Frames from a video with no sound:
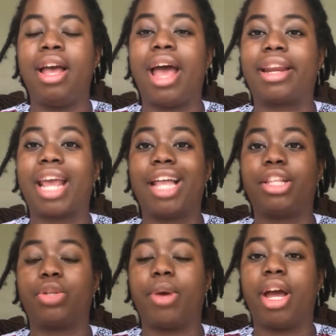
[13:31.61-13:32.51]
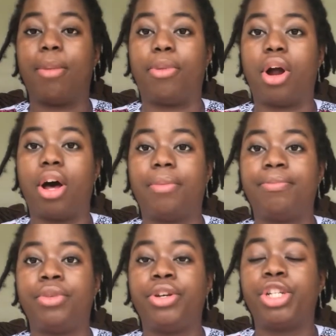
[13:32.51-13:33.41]
and Kathy's wearing a bra.
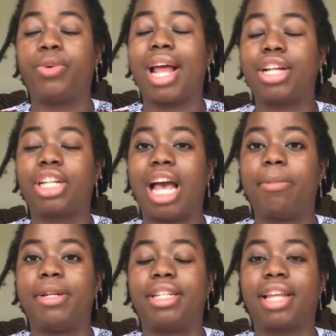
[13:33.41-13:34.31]
So what actually happened